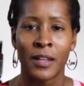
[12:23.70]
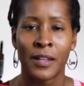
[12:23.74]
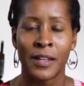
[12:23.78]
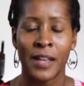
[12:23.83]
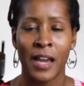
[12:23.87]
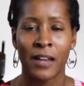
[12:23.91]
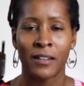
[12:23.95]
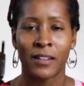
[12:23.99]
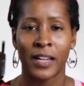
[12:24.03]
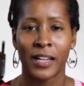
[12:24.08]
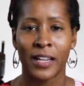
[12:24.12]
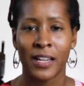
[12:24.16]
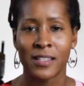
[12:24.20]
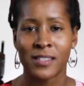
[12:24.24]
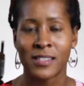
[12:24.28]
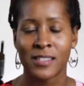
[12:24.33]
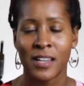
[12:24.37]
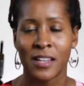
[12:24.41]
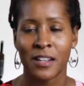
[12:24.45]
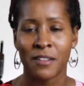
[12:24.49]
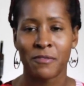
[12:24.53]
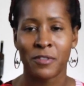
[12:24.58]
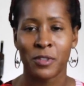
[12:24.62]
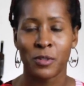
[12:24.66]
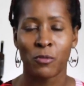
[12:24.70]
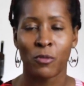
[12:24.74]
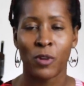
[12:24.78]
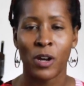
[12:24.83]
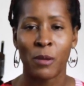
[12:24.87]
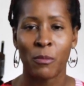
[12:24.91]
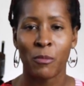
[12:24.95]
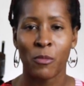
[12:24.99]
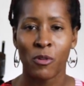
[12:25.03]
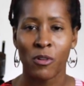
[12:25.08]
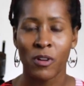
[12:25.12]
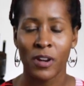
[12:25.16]
Now, like I said, if you
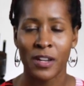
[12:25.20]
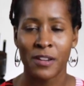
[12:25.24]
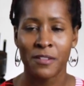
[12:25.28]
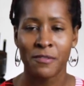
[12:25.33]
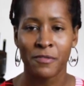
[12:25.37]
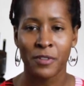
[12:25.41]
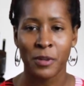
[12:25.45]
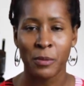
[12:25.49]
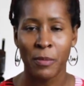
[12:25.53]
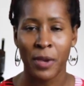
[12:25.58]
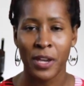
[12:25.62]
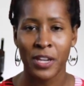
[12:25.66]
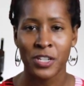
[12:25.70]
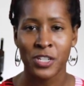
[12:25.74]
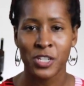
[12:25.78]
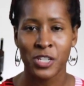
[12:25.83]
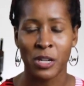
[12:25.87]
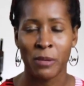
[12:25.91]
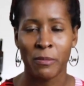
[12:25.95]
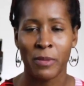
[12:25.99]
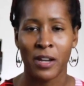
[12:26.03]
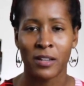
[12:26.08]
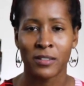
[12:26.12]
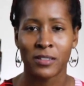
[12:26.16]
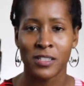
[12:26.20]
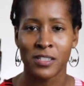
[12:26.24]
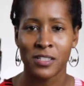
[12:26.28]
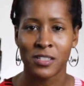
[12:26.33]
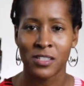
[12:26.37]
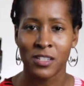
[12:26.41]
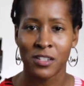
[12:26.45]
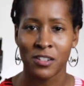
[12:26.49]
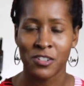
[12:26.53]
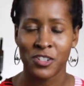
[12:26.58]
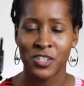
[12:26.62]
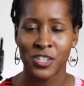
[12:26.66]
want more information about these
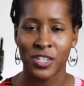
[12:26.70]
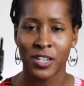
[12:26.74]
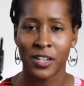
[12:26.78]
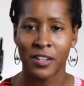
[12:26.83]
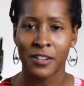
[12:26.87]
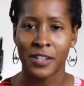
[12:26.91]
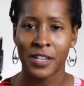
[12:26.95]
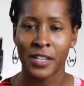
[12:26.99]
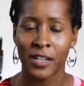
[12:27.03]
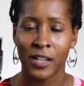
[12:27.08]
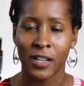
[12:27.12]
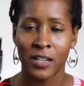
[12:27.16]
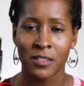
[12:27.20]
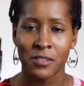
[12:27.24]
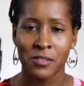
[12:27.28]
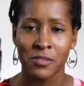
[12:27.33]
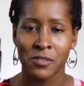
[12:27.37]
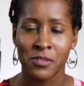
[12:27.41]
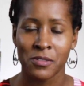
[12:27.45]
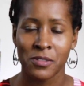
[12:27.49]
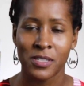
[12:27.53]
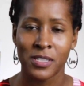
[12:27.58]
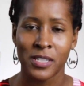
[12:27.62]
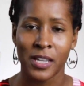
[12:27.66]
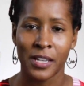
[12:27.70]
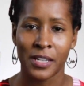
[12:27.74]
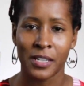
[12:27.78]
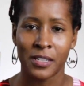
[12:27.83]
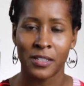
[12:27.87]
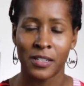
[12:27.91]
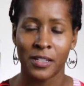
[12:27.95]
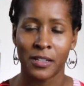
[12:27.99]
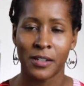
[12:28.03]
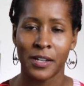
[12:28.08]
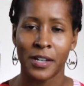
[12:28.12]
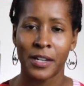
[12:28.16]
tertiary colors or
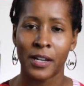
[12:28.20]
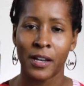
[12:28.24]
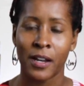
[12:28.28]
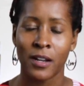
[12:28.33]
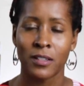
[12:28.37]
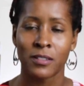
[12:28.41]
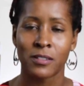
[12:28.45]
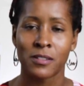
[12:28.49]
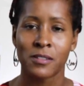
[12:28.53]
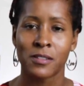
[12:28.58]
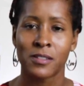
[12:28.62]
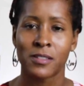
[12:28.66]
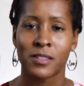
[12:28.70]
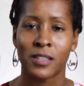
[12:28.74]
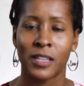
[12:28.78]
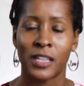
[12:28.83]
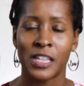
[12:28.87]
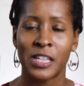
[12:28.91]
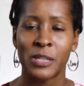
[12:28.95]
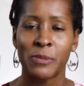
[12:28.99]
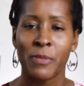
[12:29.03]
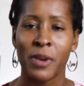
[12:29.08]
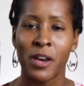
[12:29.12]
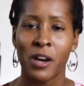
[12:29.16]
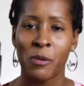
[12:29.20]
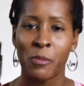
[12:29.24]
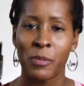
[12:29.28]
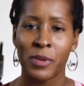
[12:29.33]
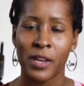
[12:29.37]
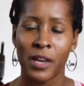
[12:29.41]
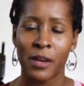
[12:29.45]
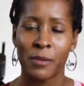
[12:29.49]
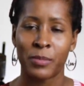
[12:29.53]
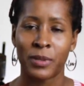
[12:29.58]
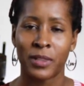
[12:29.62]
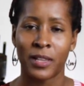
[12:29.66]
secondary colors, email
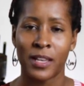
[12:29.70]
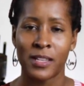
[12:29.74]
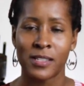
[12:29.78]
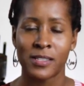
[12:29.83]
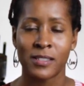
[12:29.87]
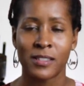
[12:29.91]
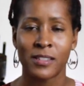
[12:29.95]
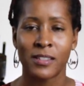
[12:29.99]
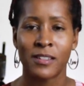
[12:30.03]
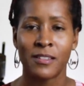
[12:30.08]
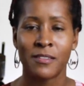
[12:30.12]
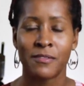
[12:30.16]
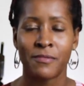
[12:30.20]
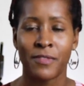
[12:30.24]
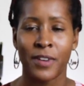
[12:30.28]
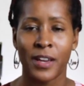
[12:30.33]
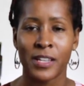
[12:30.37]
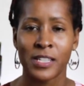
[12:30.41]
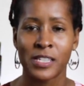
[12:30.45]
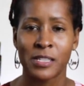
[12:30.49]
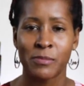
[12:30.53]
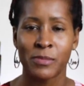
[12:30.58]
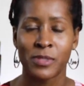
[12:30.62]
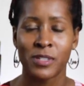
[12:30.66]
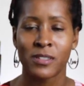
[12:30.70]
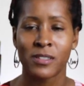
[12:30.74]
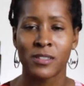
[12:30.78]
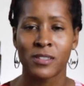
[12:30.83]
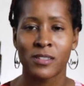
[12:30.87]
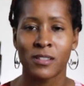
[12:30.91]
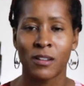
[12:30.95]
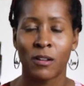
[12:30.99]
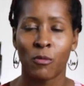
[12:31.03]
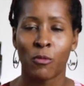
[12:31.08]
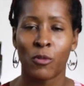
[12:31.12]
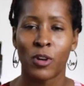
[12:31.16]
me at
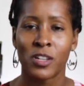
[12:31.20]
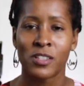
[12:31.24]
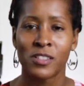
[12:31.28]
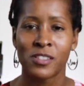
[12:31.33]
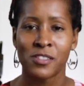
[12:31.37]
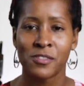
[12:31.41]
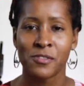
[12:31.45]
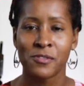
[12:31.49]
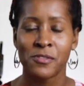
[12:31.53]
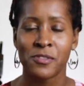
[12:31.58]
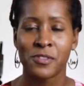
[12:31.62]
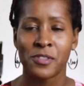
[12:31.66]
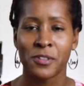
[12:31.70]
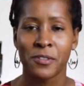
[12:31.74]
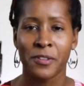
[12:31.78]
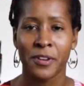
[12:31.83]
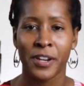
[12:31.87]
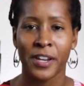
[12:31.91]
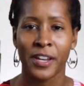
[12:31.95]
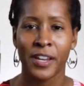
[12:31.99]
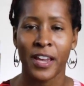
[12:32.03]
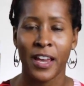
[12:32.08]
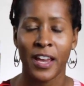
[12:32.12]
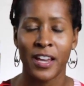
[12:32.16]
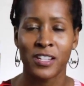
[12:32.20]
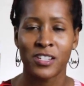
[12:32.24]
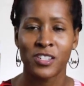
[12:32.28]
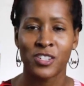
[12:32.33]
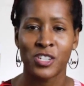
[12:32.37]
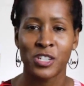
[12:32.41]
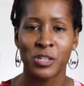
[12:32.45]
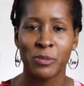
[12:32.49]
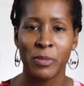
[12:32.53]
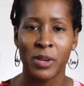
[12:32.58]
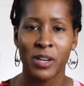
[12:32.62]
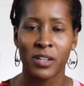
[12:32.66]

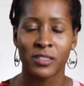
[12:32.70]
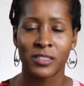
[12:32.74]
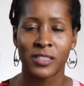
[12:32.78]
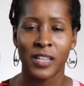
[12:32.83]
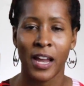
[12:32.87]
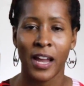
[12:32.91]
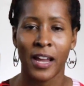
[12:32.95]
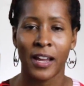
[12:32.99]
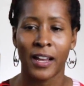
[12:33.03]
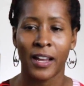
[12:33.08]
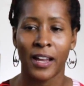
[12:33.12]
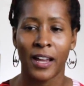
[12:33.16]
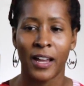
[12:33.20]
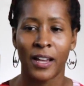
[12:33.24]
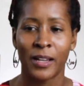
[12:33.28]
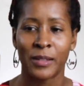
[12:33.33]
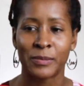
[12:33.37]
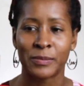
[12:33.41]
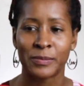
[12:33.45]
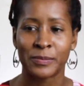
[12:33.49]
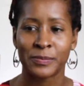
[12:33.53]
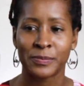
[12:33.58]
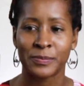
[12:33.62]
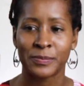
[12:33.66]
pleasantinvestments123@gmail.com.